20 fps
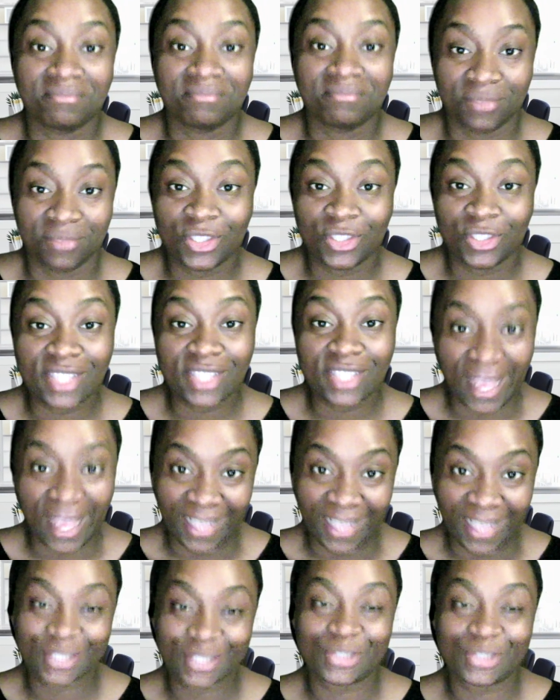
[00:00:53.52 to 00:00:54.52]
just that
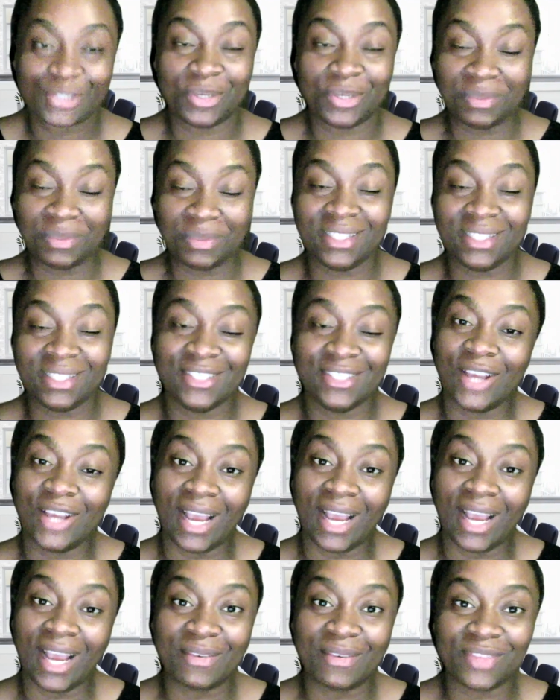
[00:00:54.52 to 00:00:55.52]
extra money that you
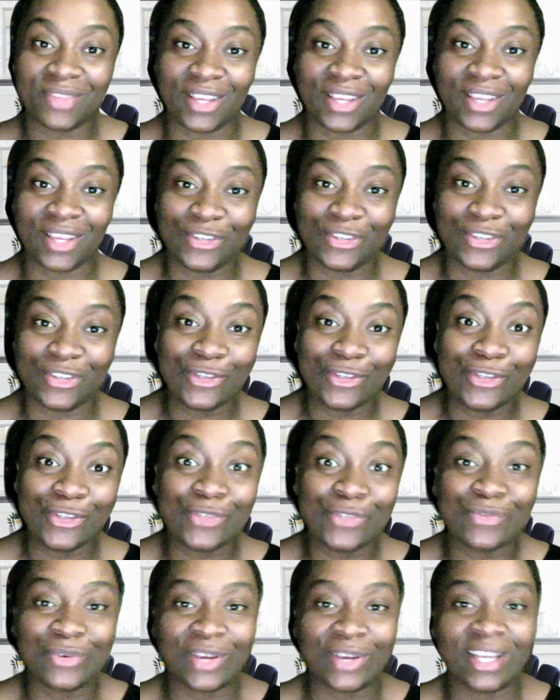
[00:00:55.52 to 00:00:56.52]
have that you don't use
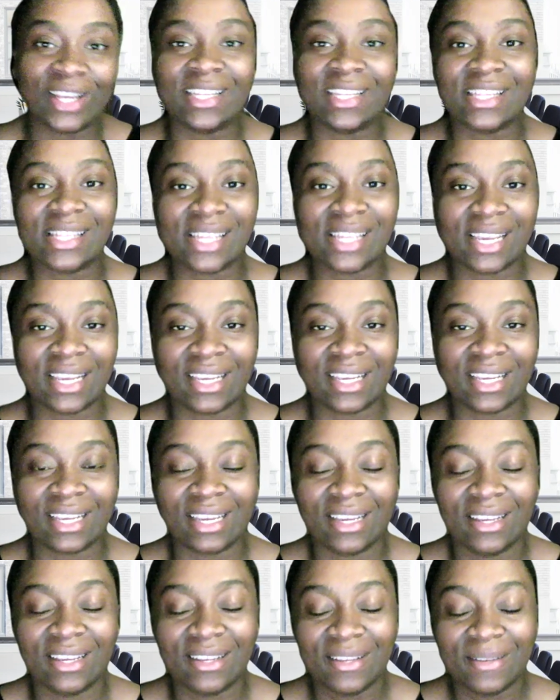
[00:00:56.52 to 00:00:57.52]
for anything
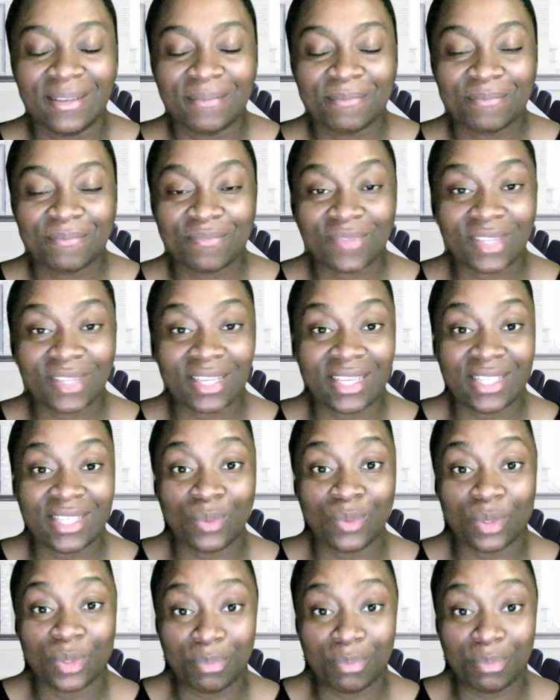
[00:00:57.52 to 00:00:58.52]
is
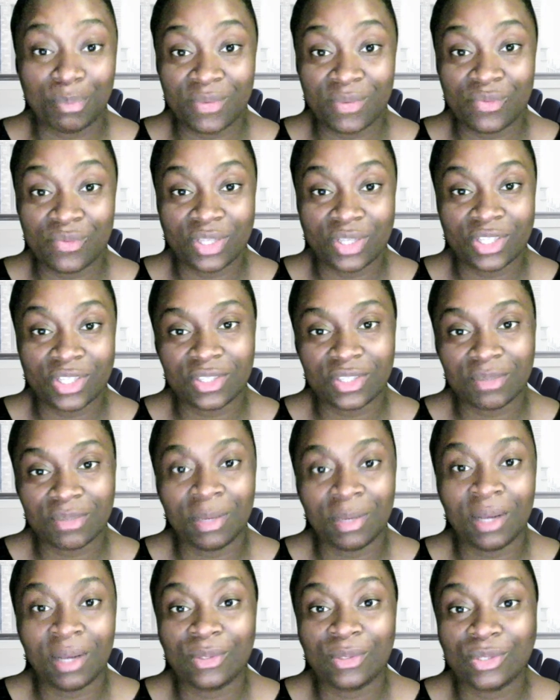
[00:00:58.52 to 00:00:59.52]
what being rich is
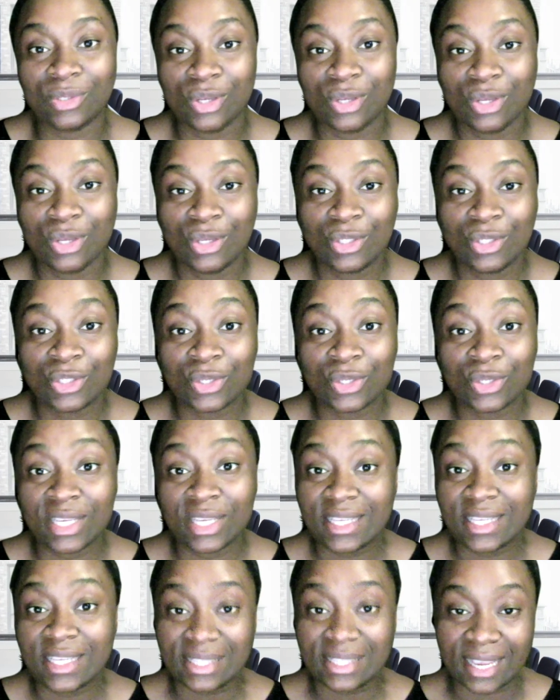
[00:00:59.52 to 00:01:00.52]
about. So
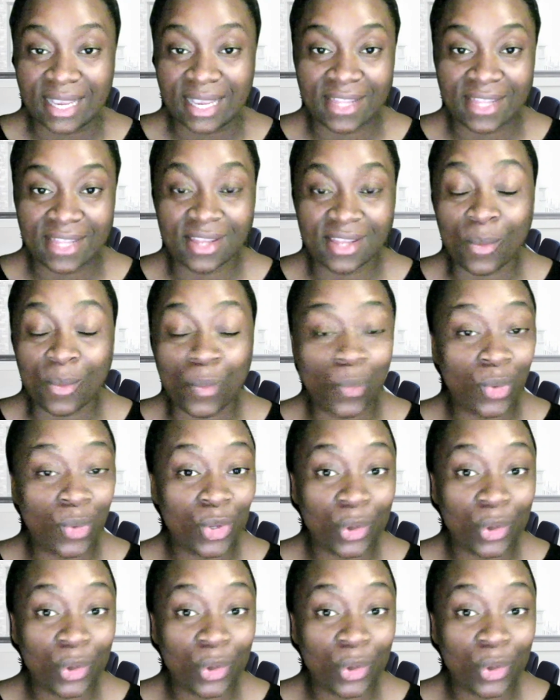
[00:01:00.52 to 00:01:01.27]
he's saying that we